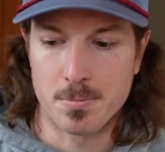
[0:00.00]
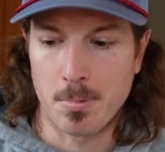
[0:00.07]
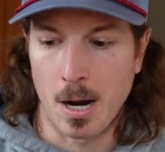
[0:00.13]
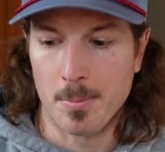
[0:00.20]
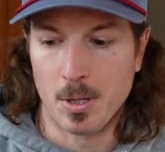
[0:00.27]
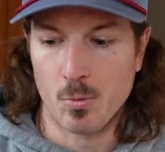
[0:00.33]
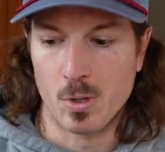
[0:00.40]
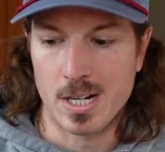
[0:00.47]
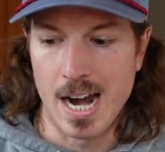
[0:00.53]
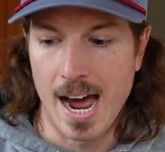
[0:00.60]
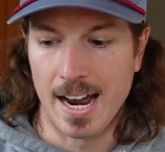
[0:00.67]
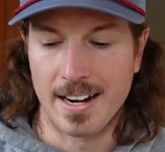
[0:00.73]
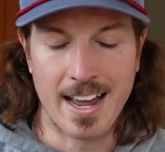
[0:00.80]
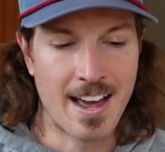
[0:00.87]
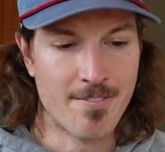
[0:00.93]
probably would
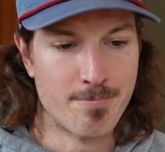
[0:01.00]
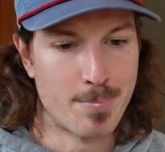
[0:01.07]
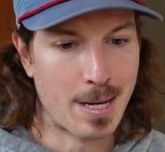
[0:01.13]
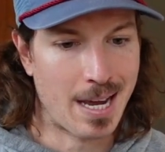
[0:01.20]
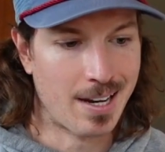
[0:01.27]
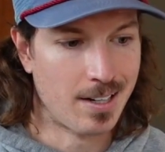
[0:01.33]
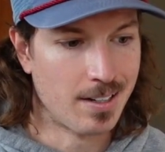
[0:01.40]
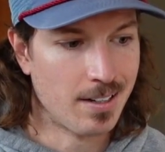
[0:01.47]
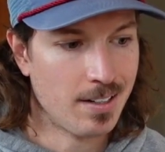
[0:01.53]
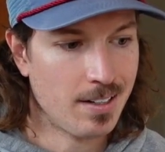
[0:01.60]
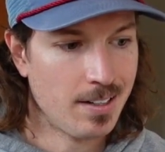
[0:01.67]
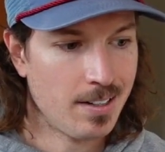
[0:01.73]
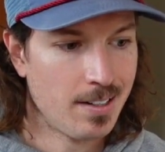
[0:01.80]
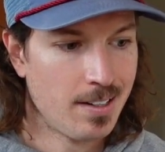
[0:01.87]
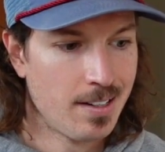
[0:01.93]
not have been
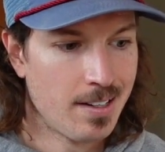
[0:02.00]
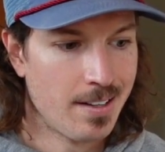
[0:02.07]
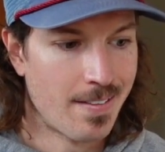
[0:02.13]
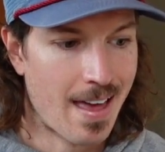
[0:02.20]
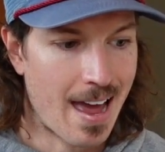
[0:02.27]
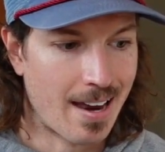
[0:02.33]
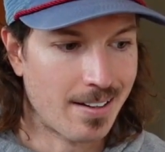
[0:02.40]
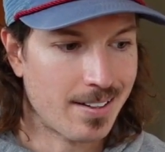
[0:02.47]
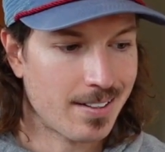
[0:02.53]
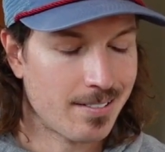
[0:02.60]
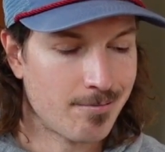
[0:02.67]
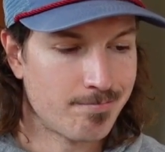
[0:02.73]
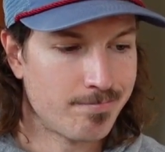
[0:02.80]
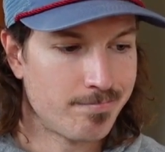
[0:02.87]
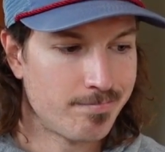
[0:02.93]
that
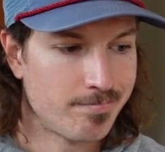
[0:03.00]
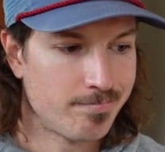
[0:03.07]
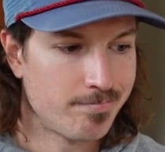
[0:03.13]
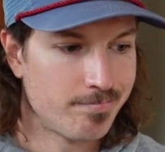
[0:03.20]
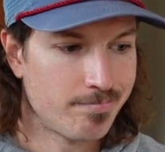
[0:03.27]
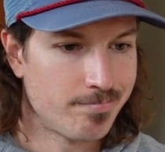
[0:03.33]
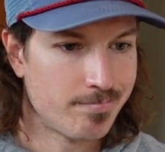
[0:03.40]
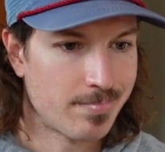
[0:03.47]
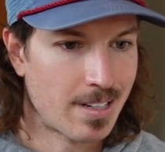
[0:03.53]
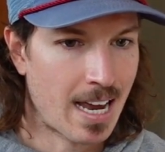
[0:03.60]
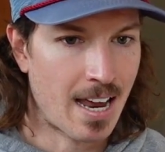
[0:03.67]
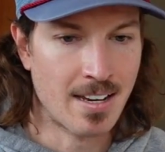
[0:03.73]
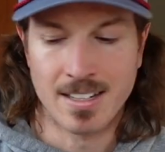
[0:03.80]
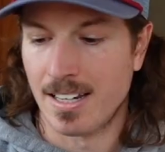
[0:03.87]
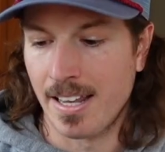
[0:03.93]

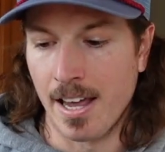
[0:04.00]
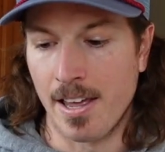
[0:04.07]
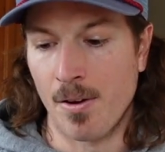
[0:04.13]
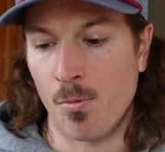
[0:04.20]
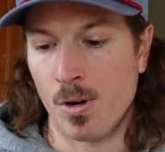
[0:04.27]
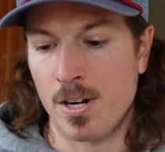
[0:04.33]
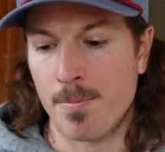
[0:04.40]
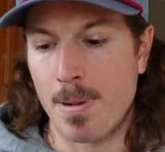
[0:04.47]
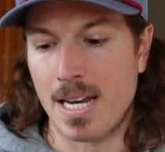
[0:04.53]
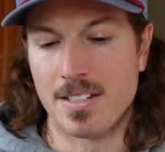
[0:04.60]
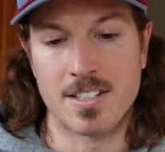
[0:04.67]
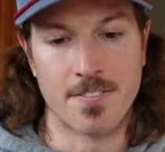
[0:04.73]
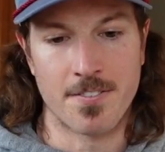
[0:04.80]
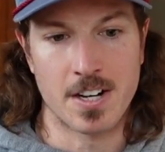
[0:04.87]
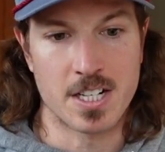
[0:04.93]
it wouldn't have been
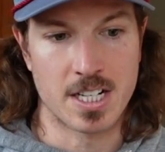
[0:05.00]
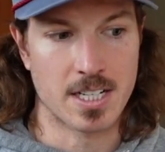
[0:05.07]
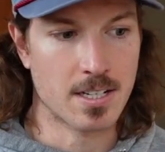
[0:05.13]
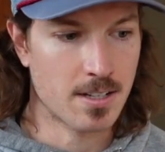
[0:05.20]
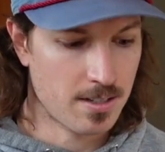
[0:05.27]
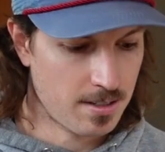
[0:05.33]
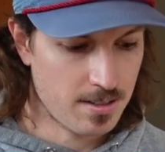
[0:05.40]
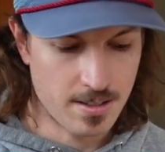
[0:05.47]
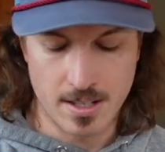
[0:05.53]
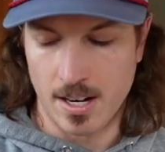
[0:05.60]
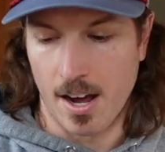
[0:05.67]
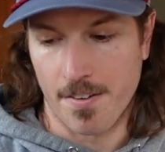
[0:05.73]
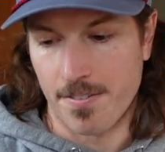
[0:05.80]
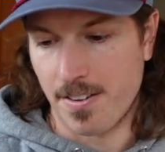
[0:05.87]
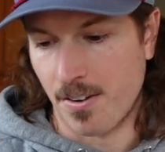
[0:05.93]
sufficient
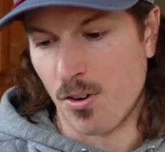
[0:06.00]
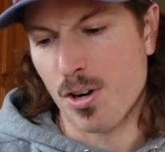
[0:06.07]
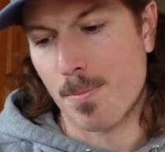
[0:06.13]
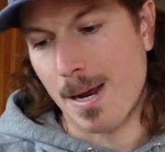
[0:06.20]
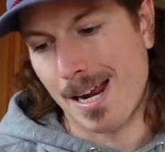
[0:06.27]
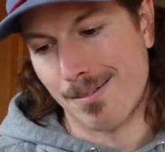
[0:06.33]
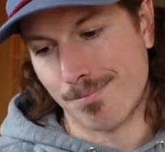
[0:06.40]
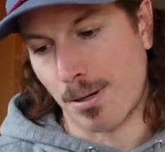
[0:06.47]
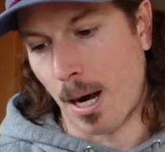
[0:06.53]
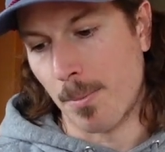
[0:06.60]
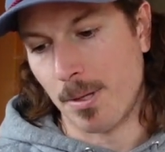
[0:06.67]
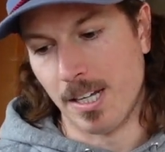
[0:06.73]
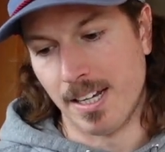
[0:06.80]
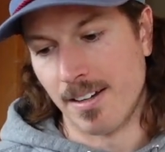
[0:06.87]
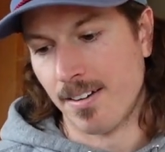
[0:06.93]
enough. It would have been
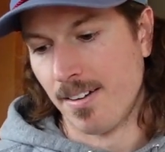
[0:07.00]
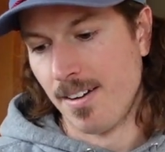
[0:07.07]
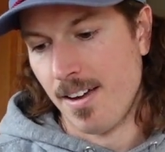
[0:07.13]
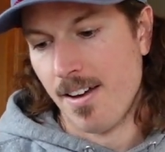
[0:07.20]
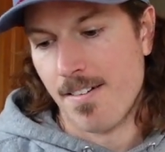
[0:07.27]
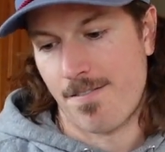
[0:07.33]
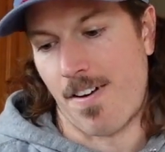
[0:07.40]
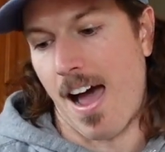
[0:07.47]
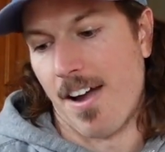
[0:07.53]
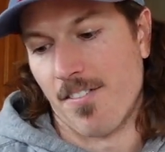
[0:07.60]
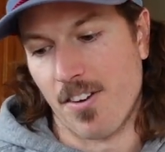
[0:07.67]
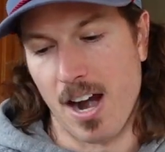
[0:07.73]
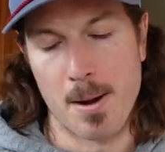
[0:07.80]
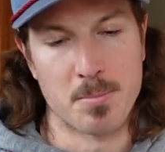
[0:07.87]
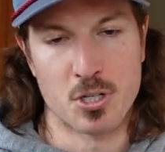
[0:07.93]
probably 5
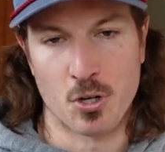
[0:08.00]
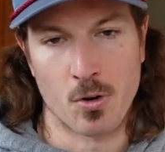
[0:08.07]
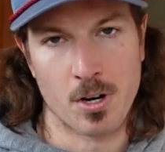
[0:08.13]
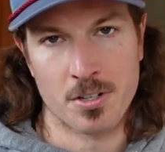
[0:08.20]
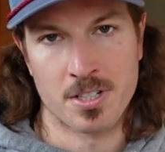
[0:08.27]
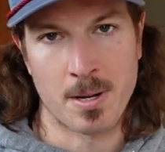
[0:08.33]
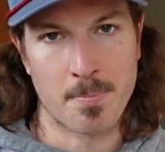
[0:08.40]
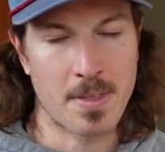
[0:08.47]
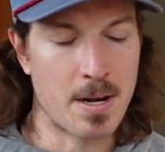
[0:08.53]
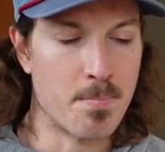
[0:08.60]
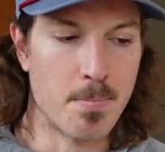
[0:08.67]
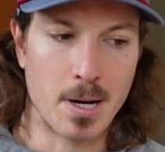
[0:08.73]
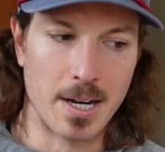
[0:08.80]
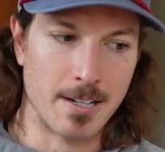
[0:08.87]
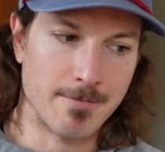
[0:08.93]
grams short or something,
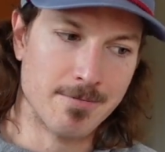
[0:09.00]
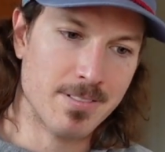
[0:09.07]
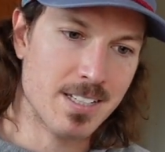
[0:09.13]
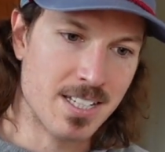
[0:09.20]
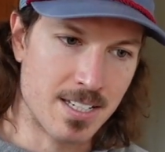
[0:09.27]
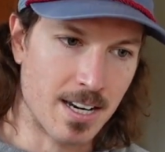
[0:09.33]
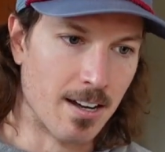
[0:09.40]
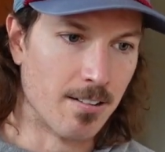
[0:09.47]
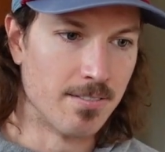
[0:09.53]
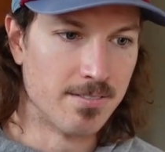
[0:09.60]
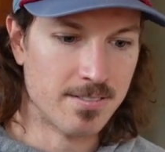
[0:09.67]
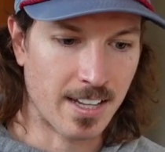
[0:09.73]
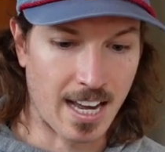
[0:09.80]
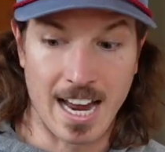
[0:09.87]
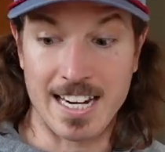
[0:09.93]
but still,
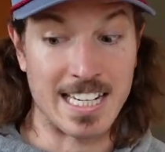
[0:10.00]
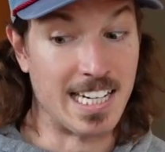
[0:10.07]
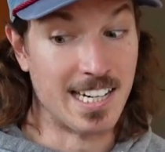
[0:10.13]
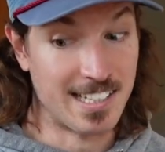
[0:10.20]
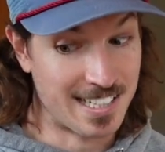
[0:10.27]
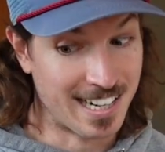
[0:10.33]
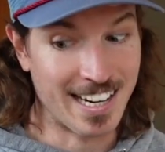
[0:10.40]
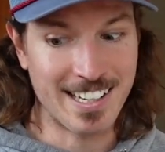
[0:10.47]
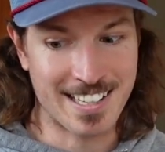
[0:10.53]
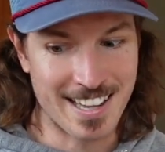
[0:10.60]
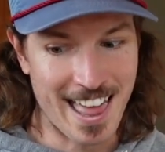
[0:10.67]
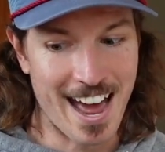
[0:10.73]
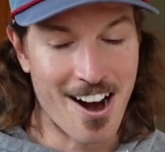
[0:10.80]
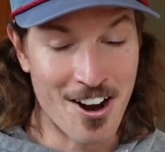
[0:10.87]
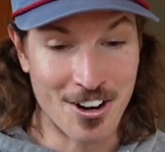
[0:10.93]
like, I needed to get to
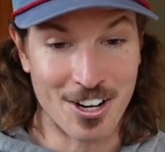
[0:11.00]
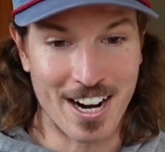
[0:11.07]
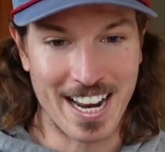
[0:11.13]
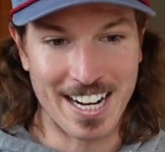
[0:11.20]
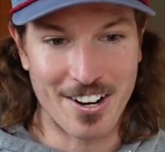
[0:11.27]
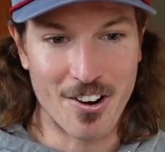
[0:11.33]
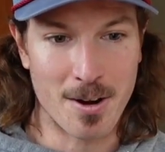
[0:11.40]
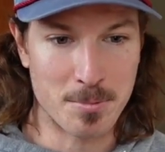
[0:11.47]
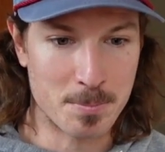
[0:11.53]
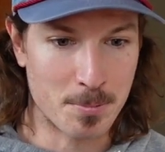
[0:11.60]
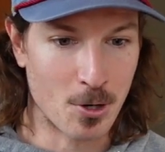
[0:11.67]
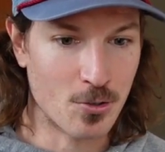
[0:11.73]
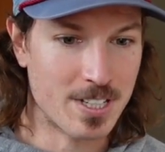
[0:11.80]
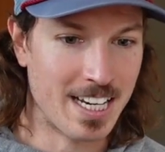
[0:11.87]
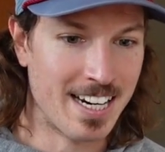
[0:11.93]
that 180 grams of
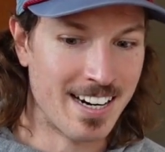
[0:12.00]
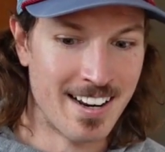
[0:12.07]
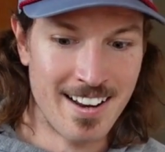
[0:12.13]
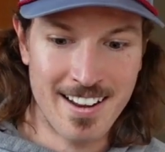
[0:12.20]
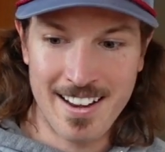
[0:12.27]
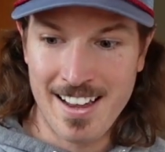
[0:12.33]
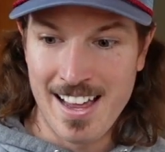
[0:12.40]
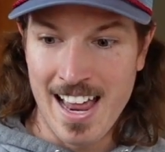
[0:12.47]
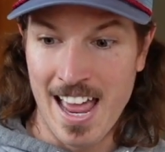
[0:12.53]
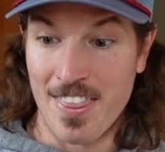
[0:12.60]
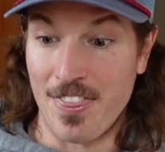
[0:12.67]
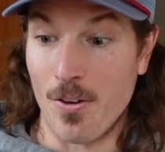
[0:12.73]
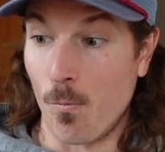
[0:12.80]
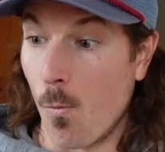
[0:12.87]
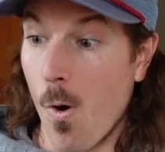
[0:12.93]
protein.
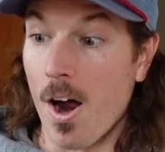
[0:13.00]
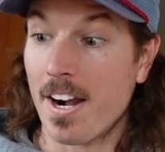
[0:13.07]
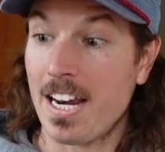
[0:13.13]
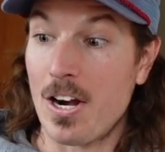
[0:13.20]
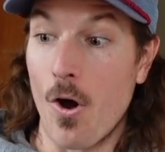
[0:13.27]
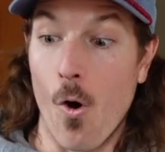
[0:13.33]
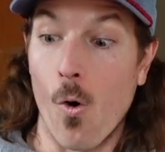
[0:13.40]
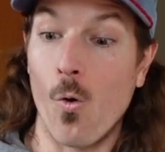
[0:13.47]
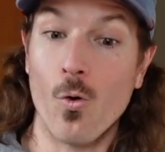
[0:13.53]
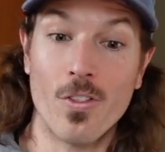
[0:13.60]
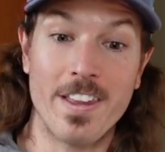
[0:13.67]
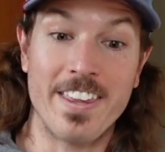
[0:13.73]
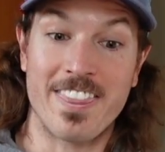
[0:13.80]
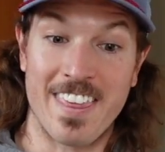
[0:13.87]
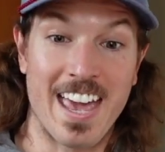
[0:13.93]
And the one and
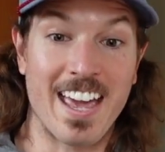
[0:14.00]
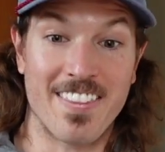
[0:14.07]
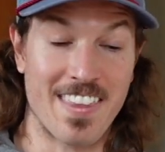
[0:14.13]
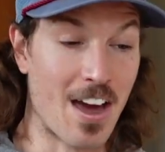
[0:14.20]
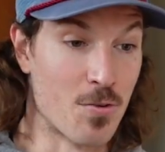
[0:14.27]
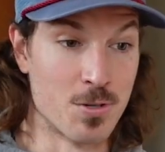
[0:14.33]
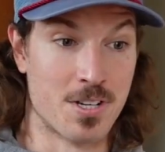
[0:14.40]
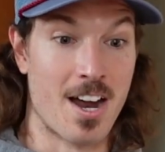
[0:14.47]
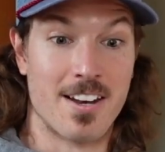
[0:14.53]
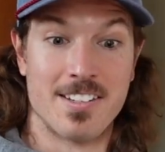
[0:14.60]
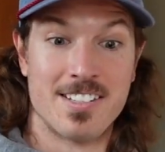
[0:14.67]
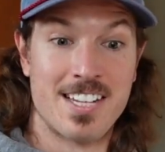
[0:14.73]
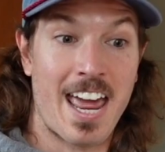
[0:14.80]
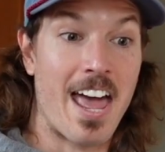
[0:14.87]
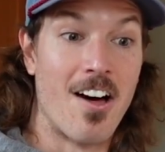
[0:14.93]
only thing that was on
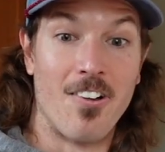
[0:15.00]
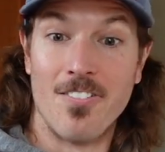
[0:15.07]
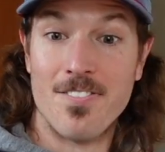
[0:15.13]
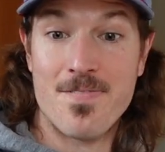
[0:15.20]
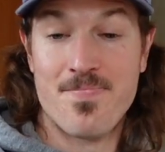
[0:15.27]
sale